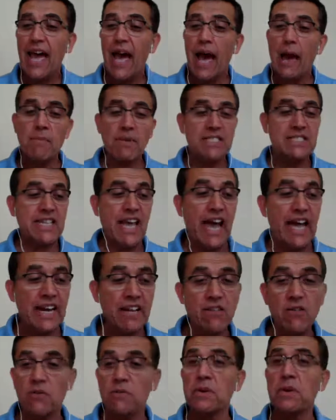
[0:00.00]
I'm
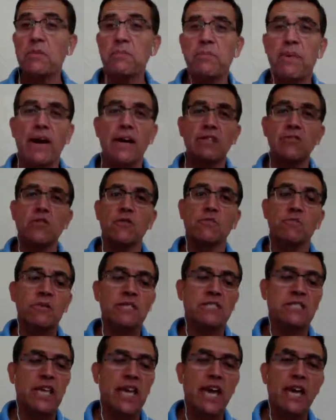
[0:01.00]
excited of being part of
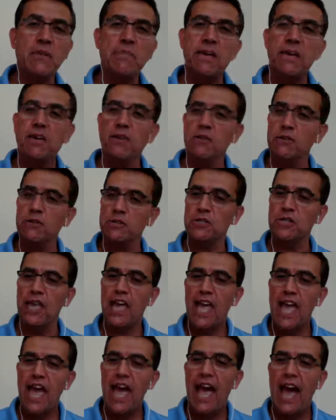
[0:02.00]
PCA
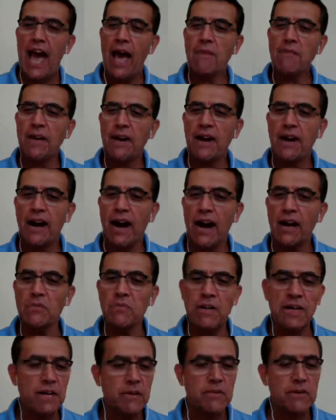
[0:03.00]
because I'm a hard
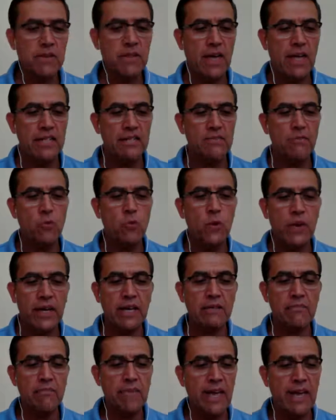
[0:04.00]
believer that we
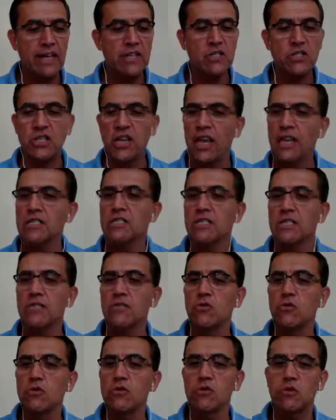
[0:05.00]
can make a change in
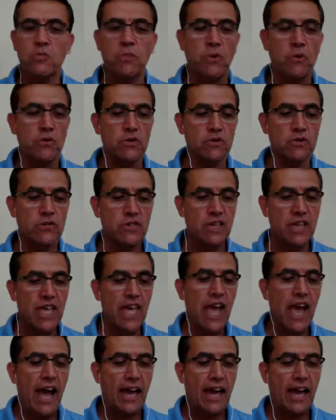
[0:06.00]
youth sports.